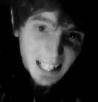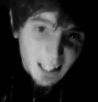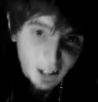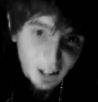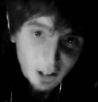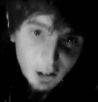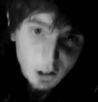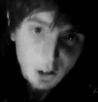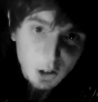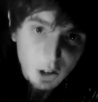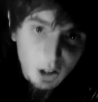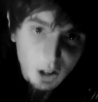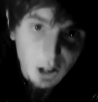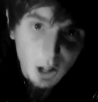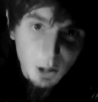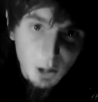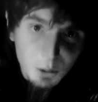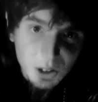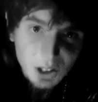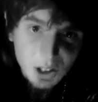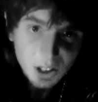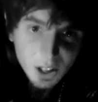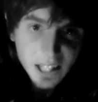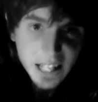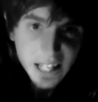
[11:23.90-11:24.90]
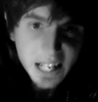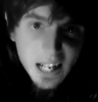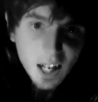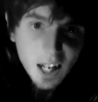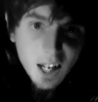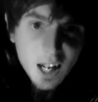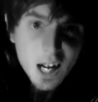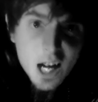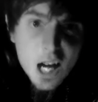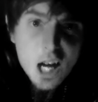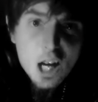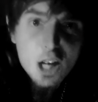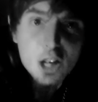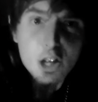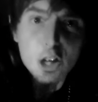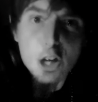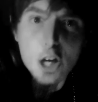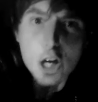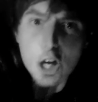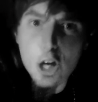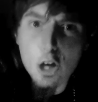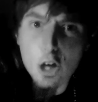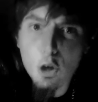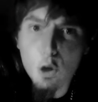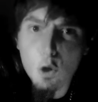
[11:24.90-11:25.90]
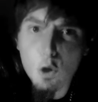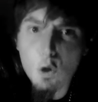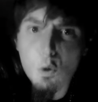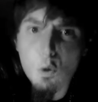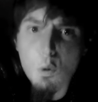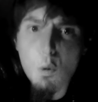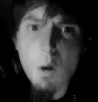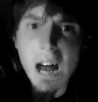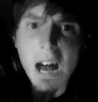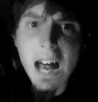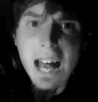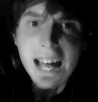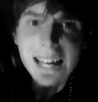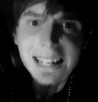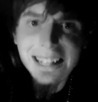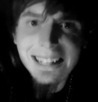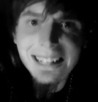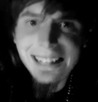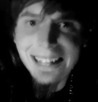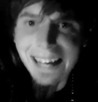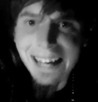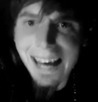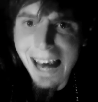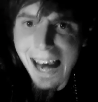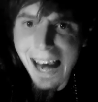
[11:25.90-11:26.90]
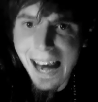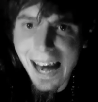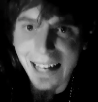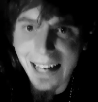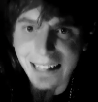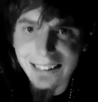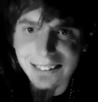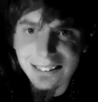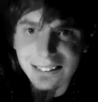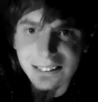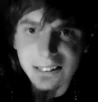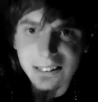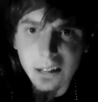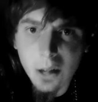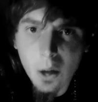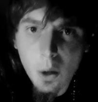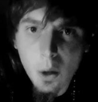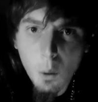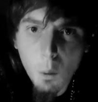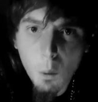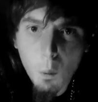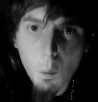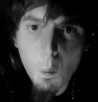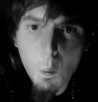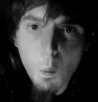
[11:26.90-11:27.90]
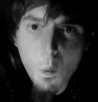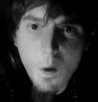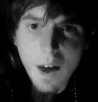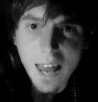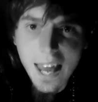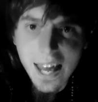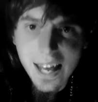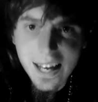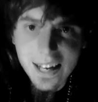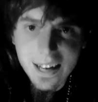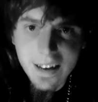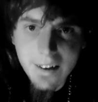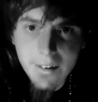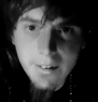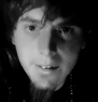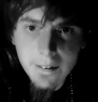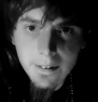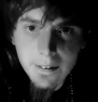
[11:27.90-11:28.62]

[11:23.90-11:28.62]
a little closer here. You can't win.